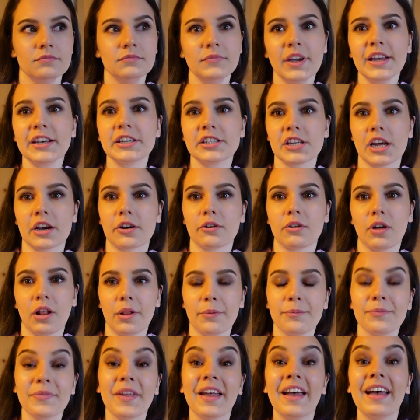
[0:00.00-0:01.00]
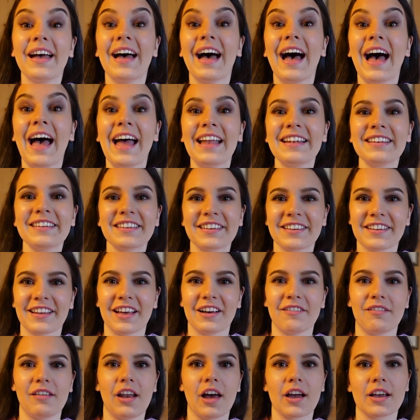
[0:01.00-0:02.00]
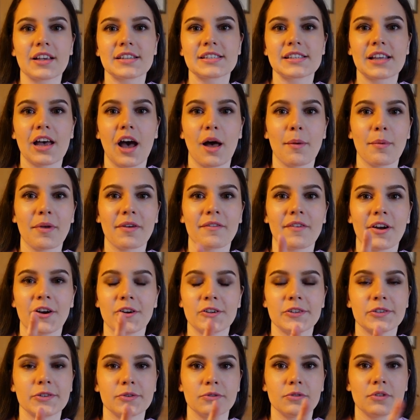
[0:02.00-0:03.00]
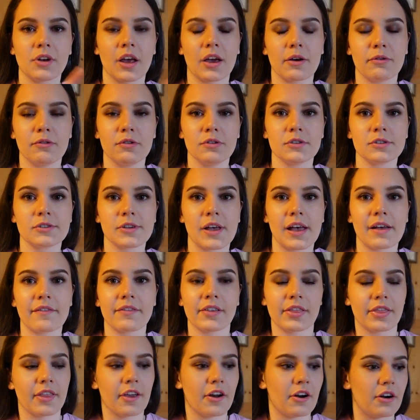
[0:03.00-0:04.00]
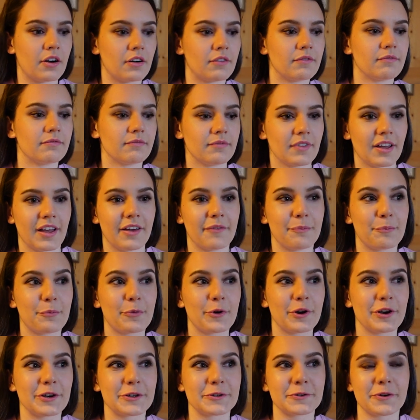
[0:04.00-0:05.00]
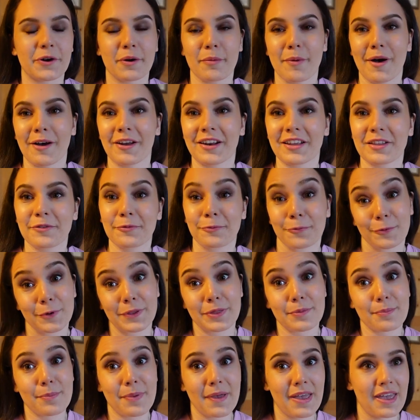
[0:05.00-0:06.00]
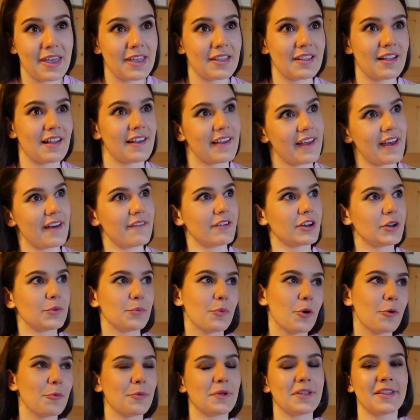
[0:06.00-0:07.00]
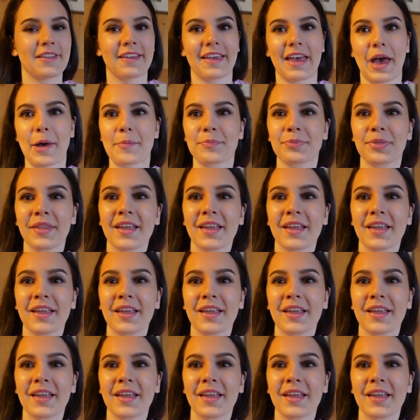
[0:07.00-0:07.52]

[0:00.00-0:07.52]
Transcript: In general. And a vlog is coming very soon. I will also have it there. I'm pretty sure about it. With the pain I have at the moment, yeah.